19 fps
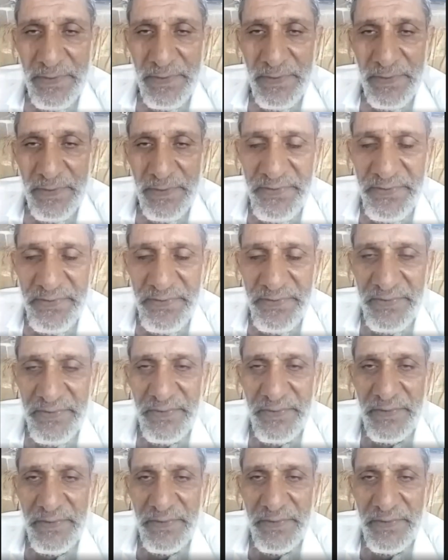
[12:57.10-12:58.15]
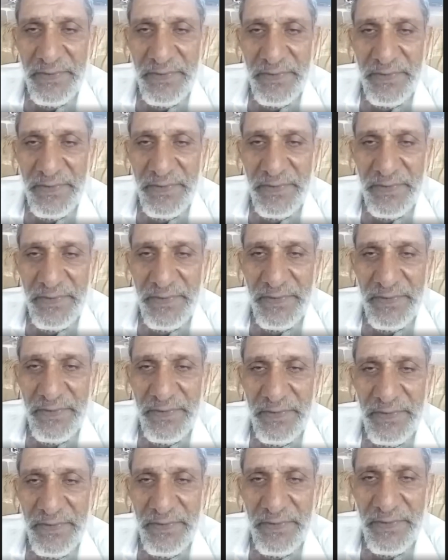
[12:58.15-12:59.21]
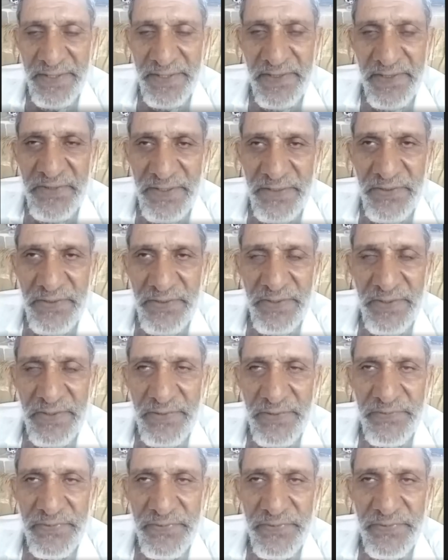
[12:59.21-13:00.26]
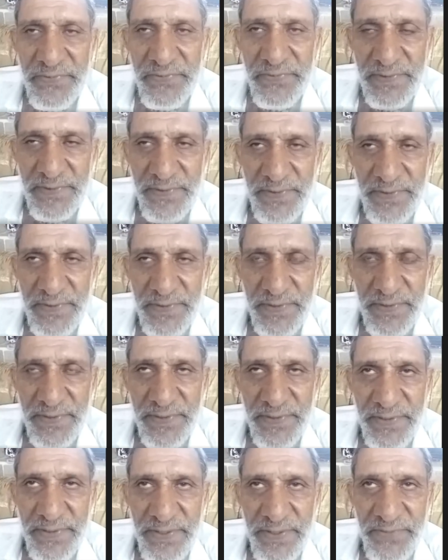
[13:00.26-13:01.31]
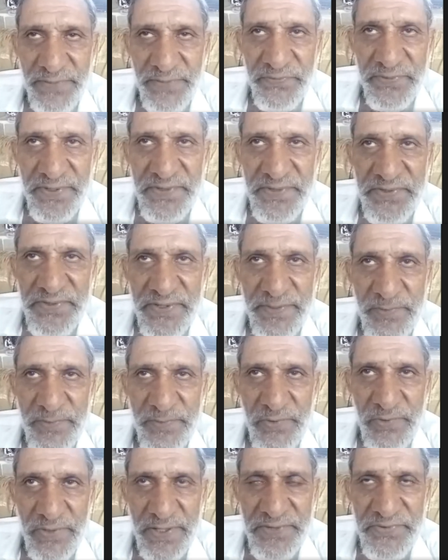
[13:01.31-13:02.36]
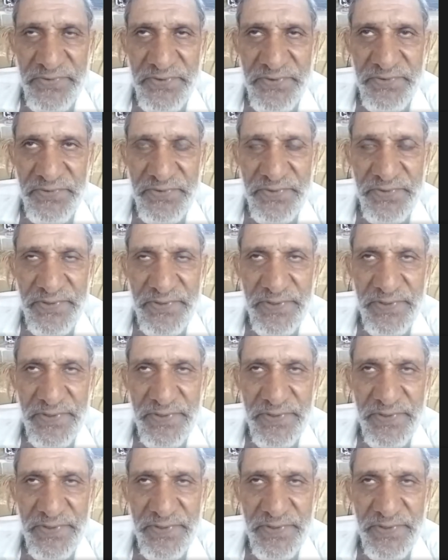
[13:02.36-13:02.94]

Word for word: If it, it is a result of if this hemolysis,